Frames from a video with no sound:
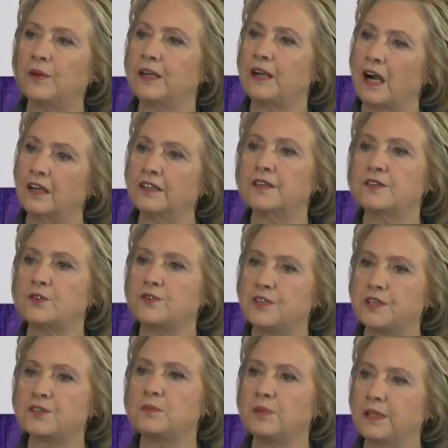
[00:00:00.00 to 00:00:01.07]
regardless of
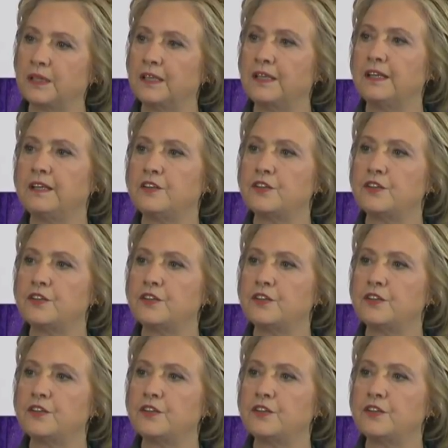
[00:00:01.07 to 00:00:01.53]
disability,